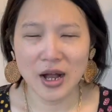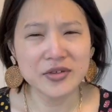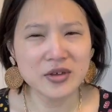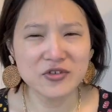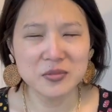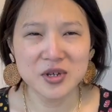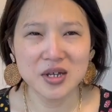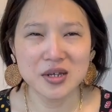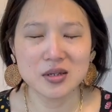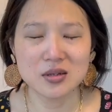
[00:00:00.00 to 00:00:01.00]
I think for
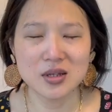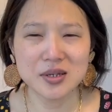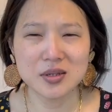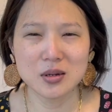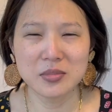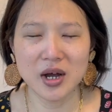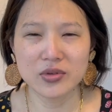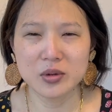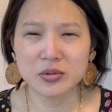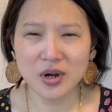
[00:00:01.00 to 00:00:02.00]
me, it's less
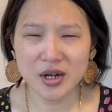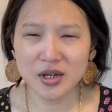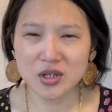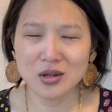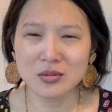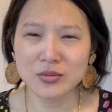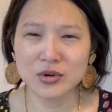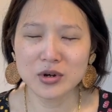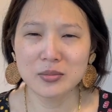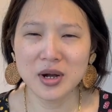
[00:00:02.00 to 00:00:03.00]
about the product and
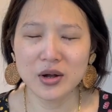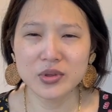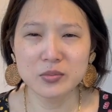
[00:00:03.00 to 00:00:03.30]
more about the